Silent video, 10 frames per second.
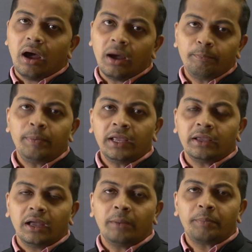
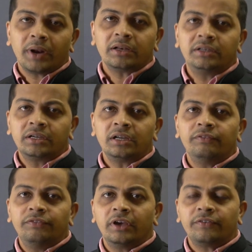apply a
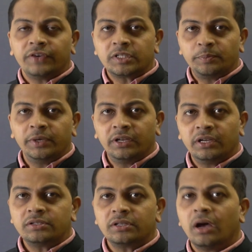practical way of
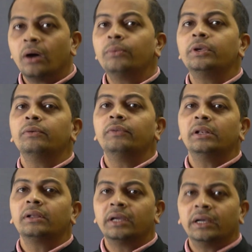experience, how you
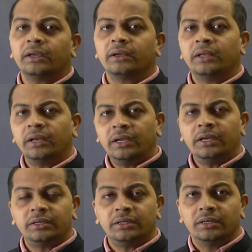will get a
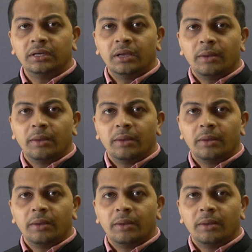great